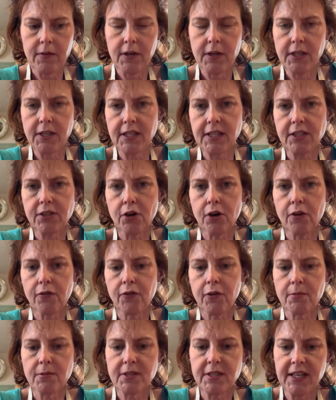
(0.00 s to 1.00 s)
dessert
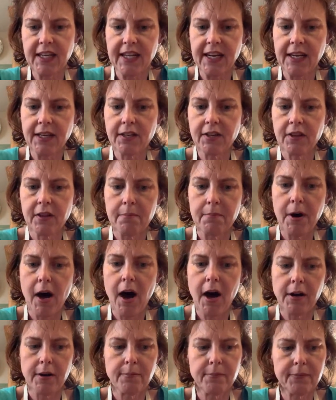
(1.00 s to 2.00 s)
from sticking to the
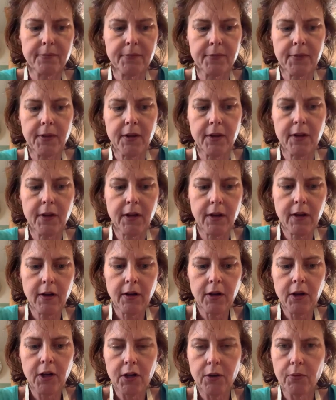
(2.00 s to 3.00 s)
bottom
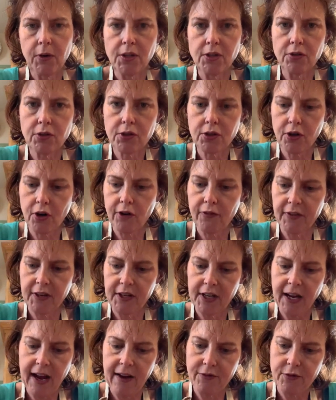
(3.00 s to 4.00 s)
when you serve
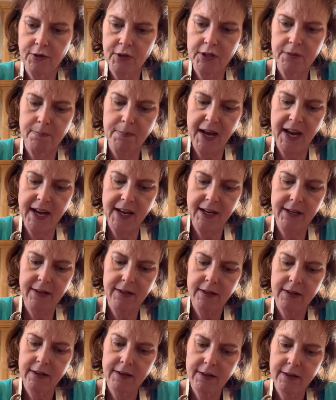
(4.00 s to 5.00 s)
it after it's baked.
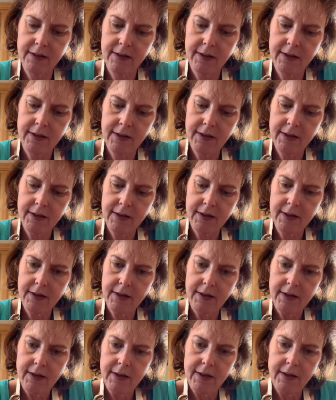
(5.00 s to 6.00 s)

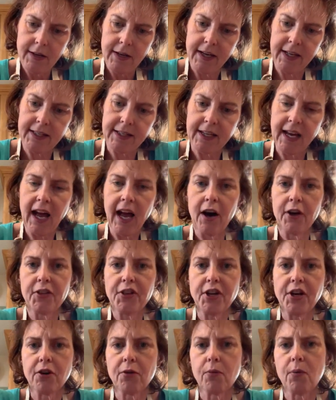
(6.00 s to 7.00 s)
It's a
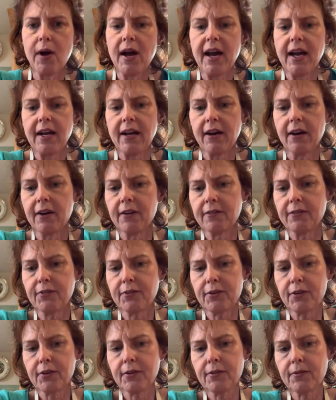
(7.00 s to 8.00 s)
healthier way of
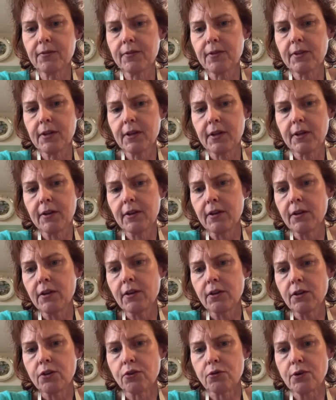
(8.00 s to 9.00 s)

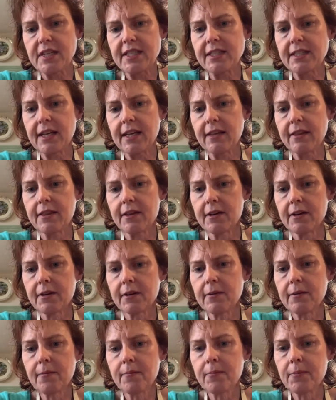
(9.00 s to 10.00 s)
greasing the
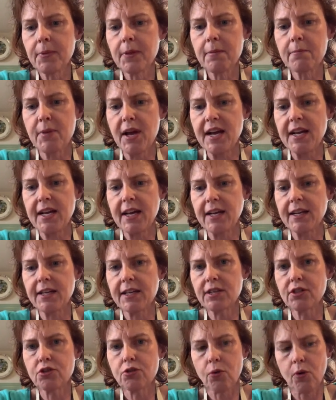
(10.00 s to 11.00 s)
baking
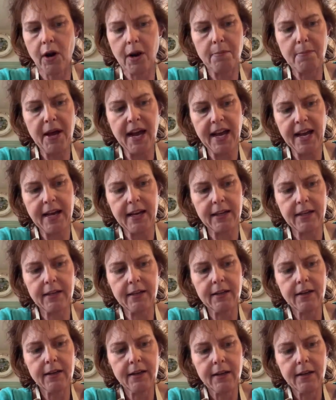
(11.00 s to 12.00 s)
dish or a
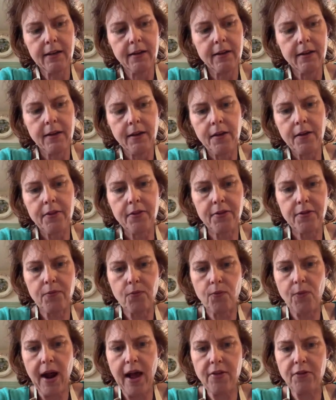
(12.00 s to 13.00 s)
pan
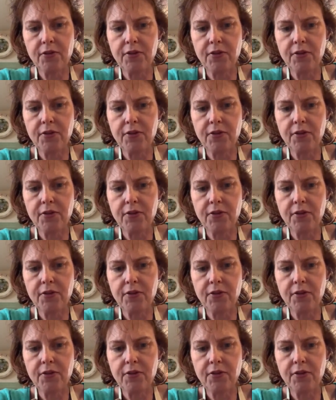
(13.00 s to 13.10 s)
rather